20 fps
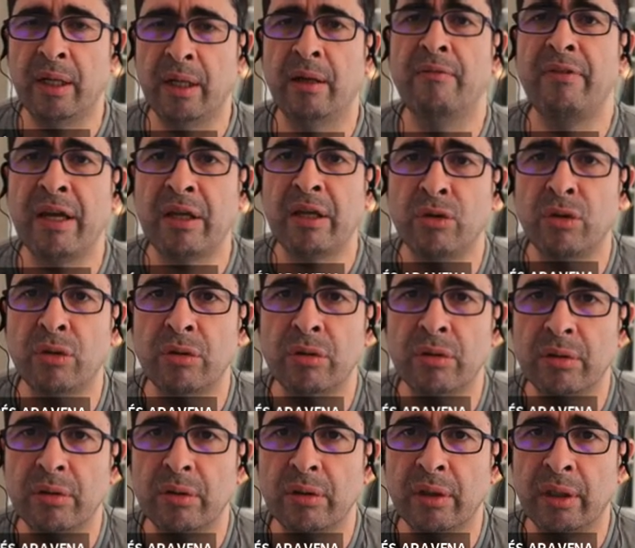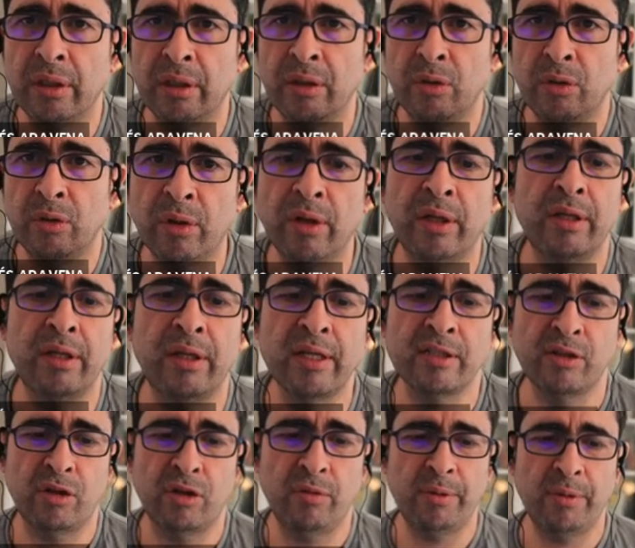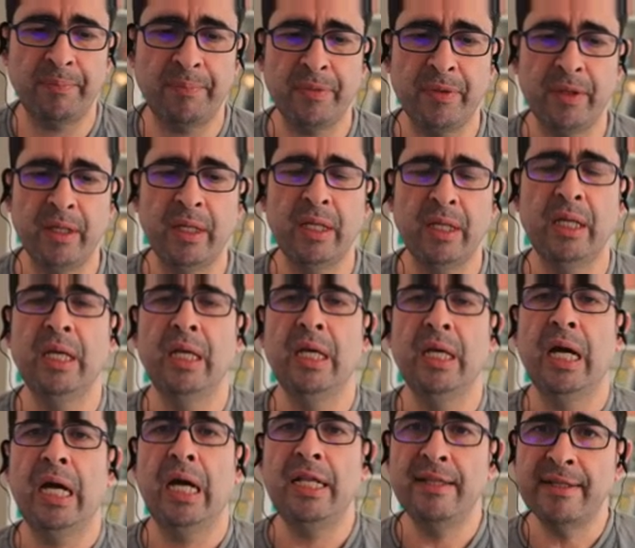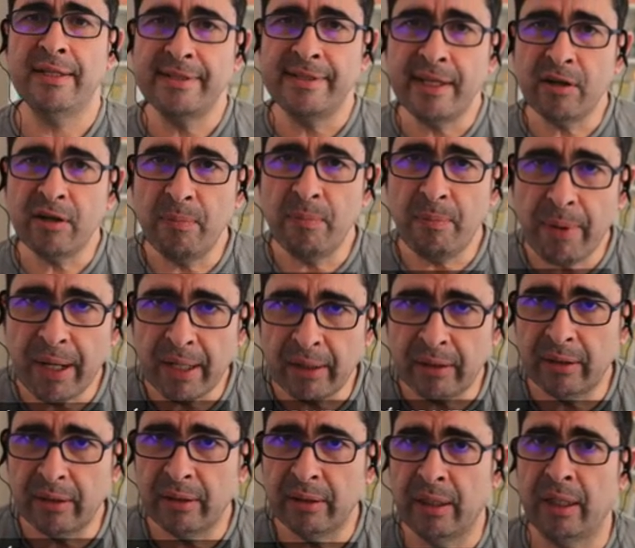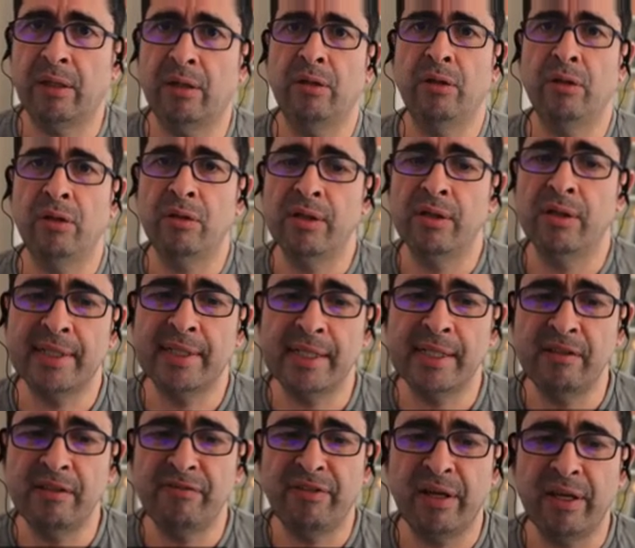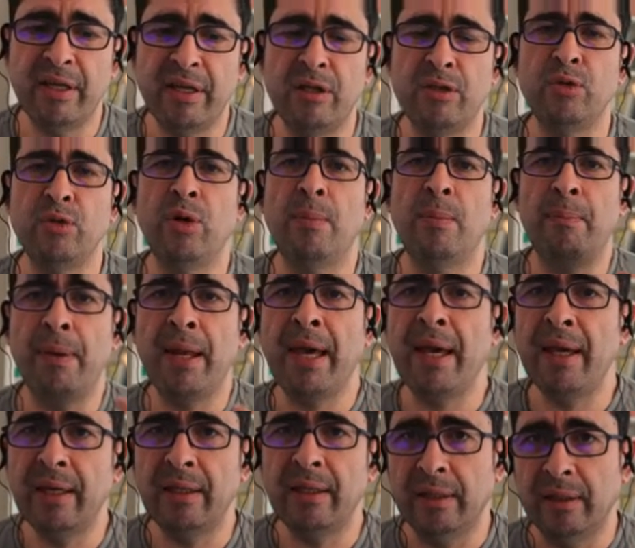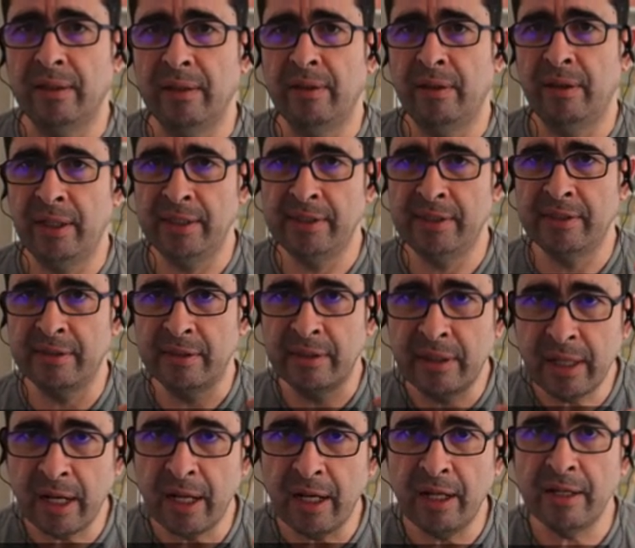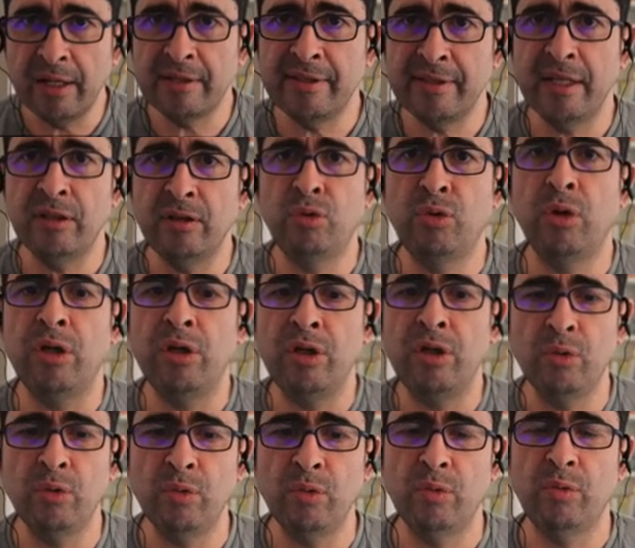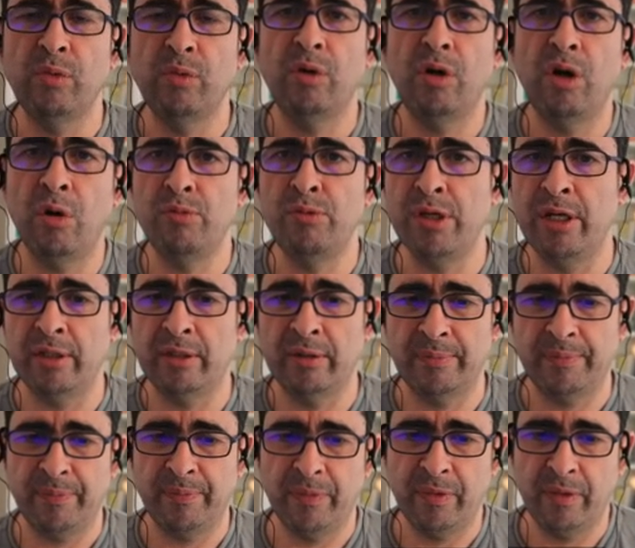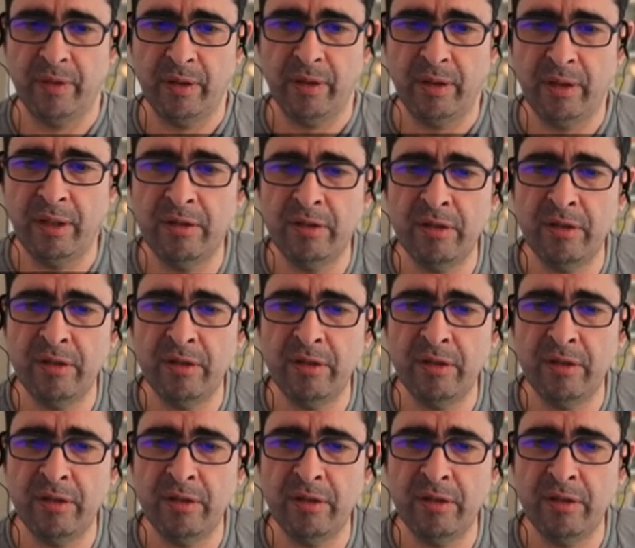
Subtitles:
vector, and you get the taxonomy. And in the second part, like in all this classifier, you apply this training set to a new object. This is